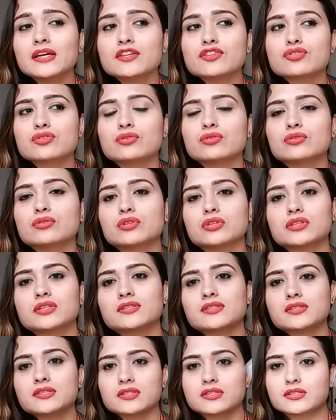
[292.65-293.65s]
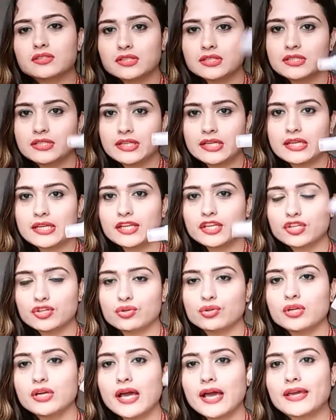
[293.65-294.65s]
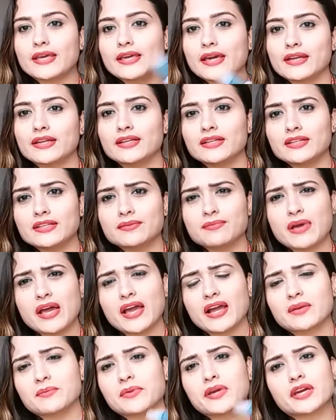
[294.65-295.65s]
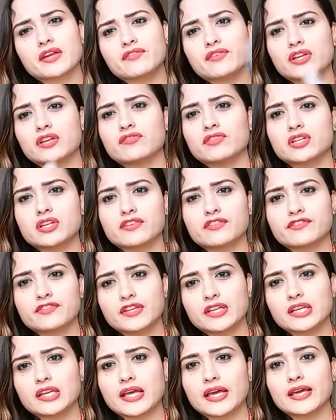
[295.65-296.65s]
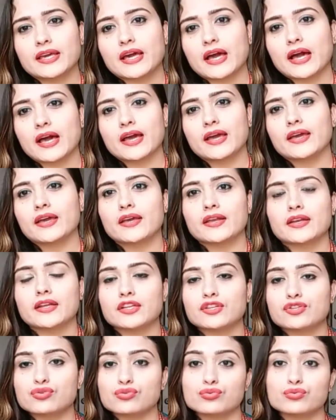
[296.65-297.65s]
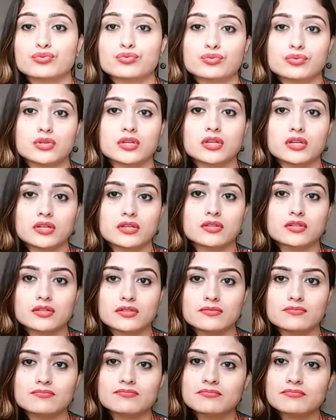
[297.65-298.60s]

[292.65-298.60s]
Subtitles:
So this is really good. I carry it in my handbag, and whenever I feel like I need to